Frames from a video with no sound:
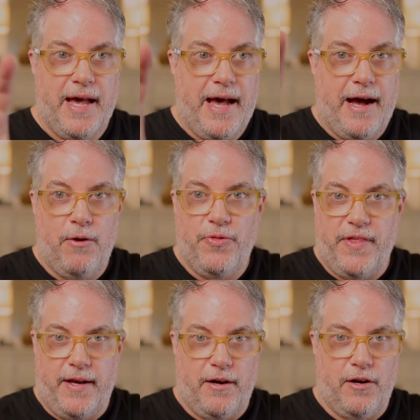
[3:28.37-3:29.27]
out
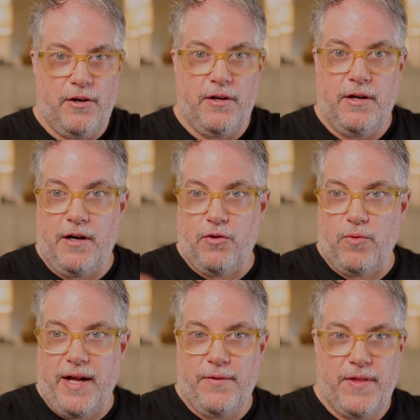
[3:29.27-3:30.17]
there
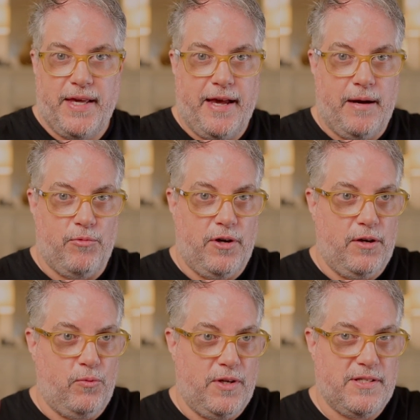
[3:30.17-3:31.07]
around the camera,
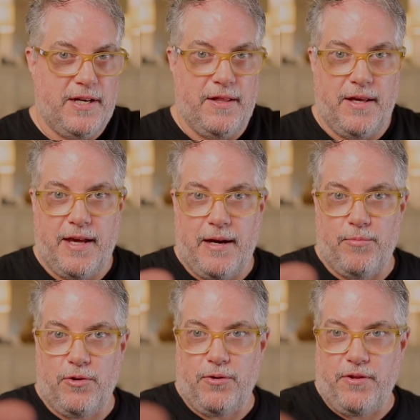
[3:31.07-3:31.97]
on one side of the
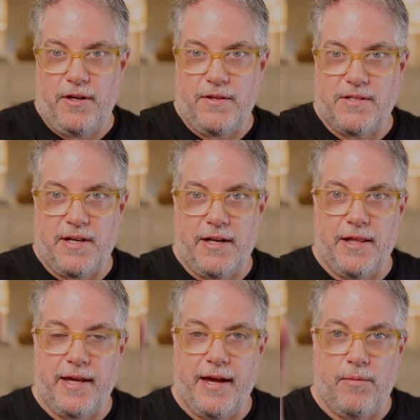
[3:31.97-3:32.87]
camera or the other side of
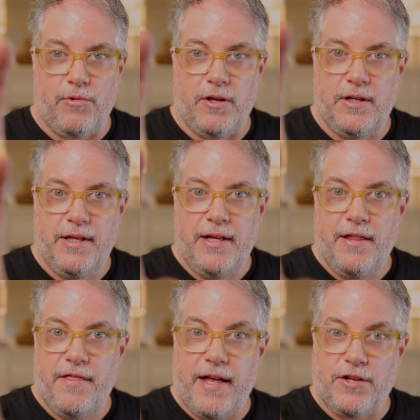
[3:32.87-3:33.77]
the camera,
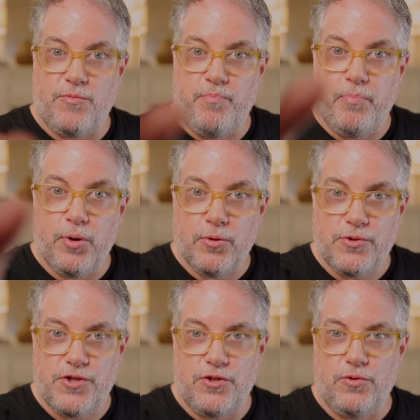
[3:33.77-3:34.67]
that
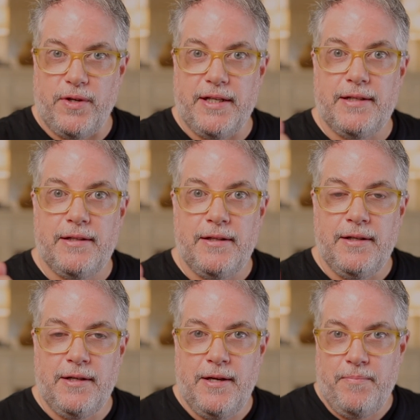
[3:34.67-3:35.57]
pulls you in
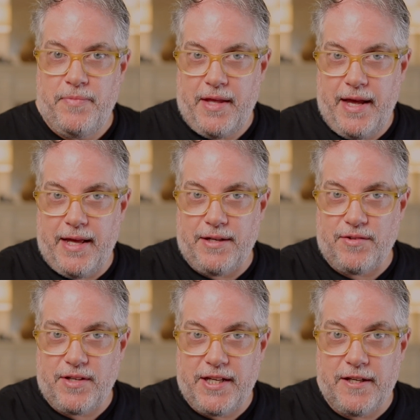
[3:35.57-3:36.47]

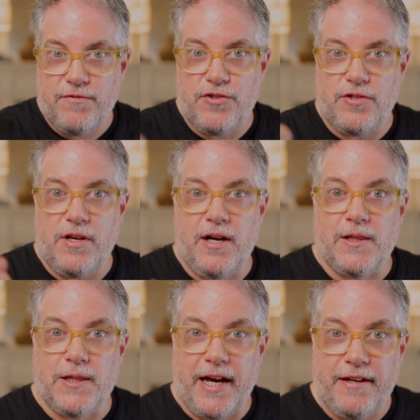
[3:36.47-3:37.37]
and gives a
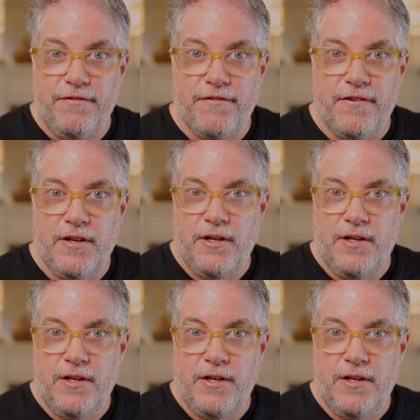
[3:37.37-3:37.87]
life